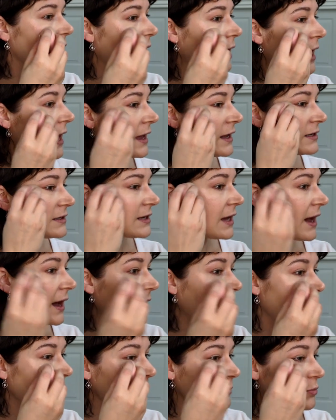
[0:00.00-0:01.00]
And
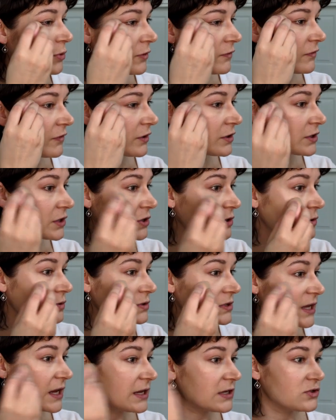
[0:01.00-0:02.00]
I prefer to
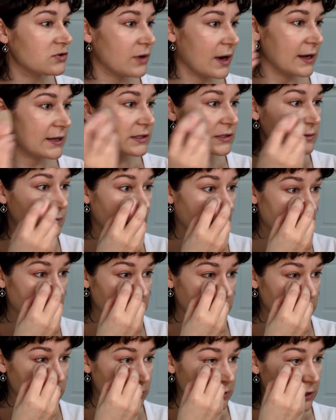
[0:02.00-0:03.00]
use a dry
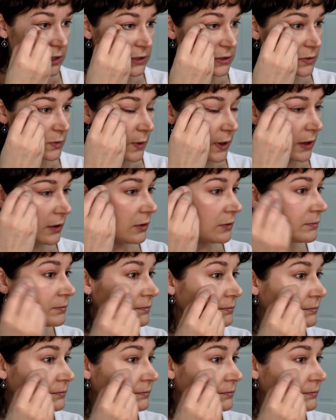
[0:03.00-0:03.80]
sponge as well.